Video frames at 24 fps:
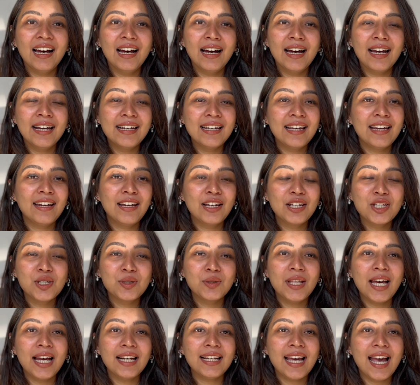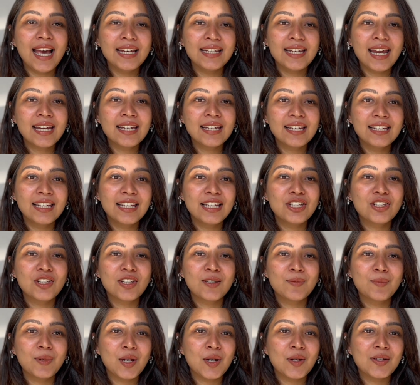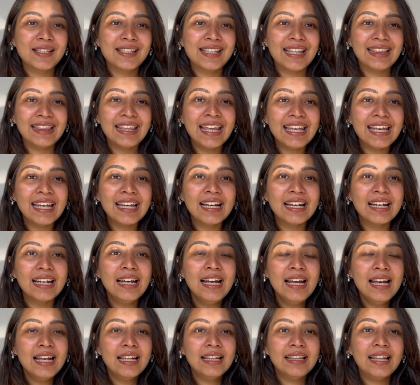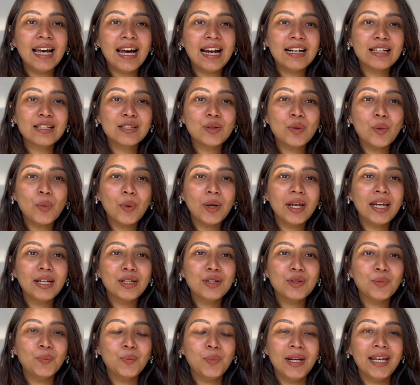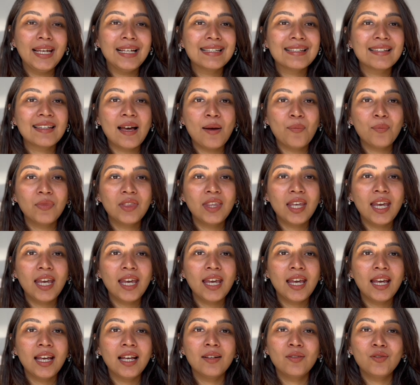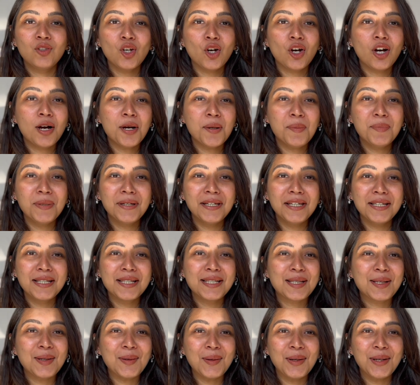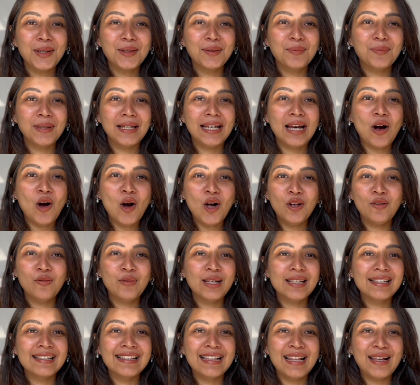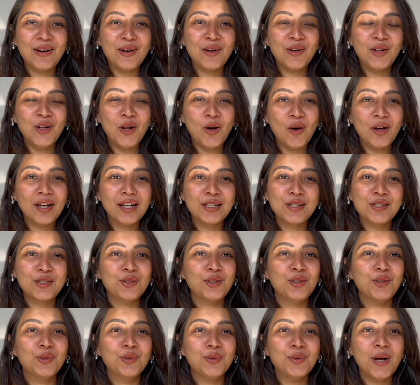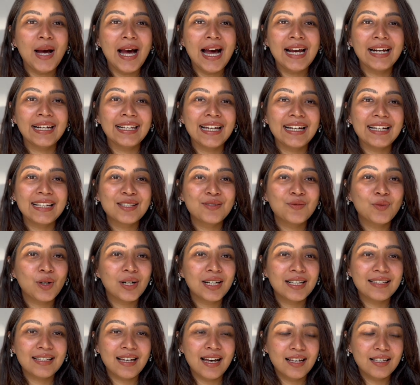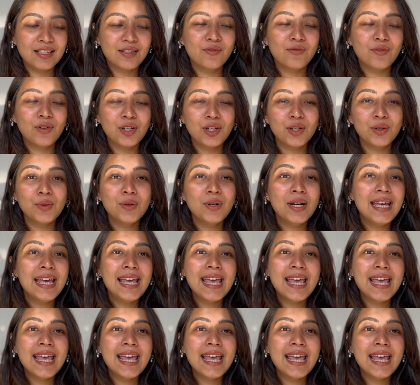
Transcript: adhering to that identity just because they think that is going to bring something. Your company is going to be always loyal to you, and that is what is asked for you.